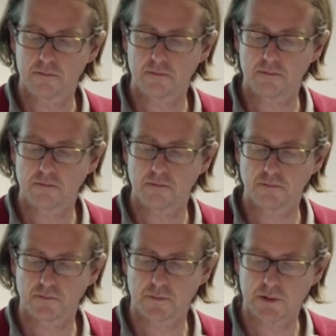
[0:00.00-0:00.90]

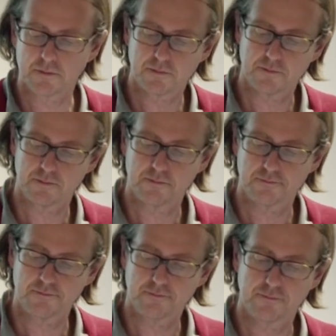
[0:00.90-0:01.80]

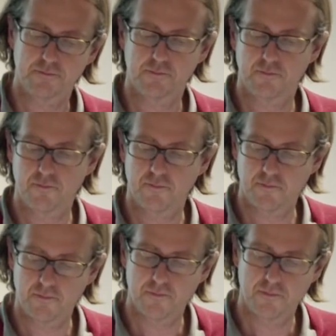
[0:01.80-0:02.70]

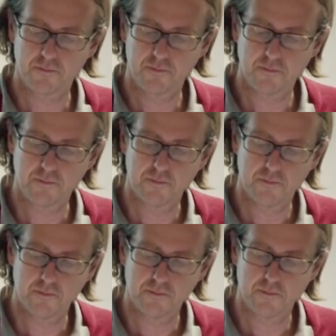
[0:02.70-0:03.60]

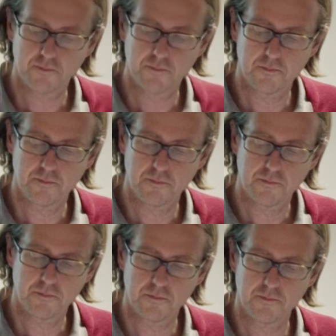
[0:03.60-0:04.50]

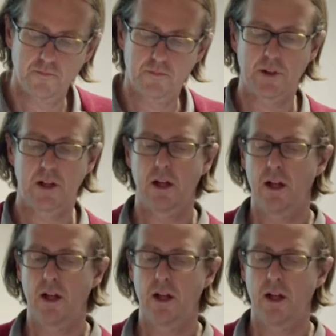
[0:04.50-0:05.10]
Nothing is said.